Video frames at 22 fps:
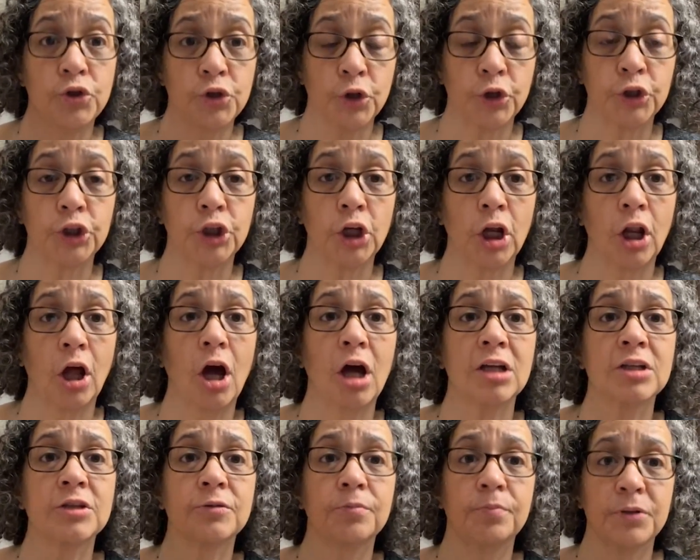during your
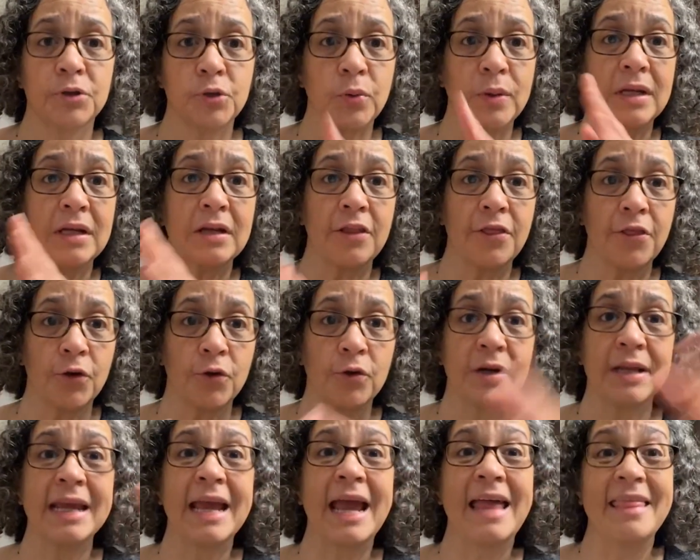launch between
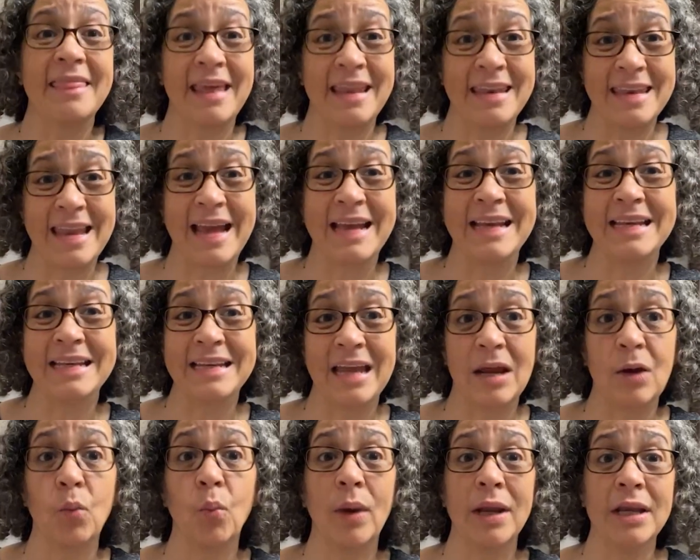30 and that
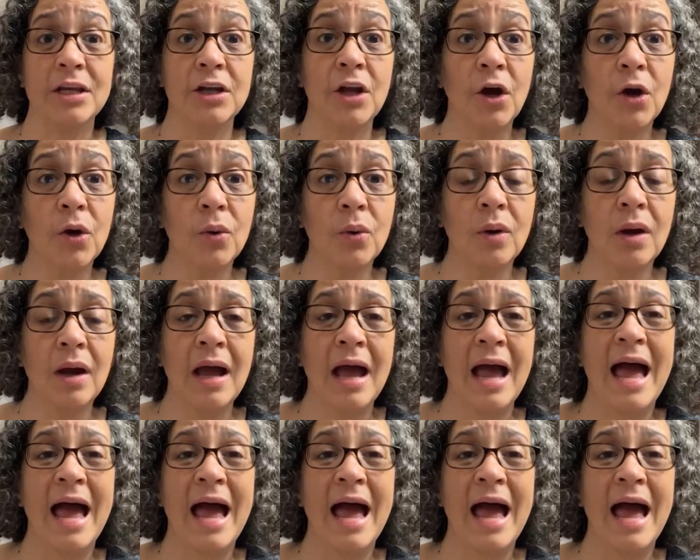90-day window.